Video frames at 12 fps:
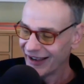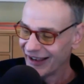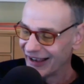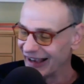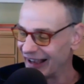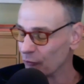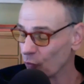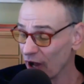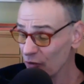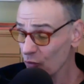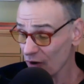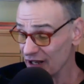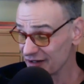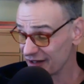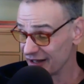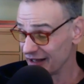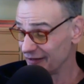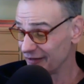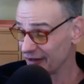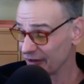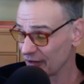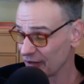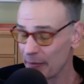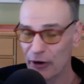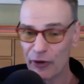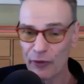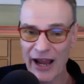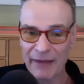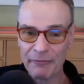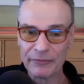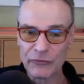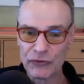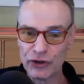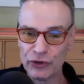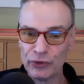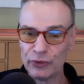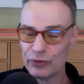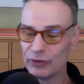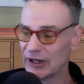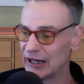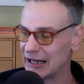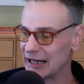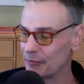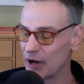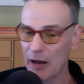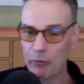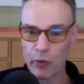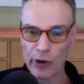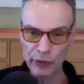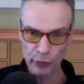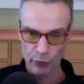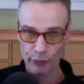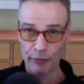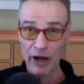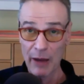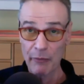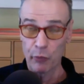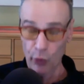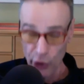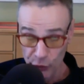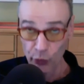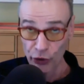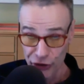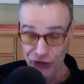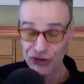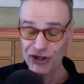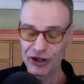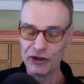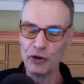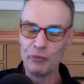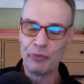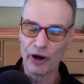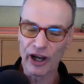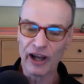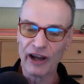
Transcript: One was the epigram to Bob Woodward's new book,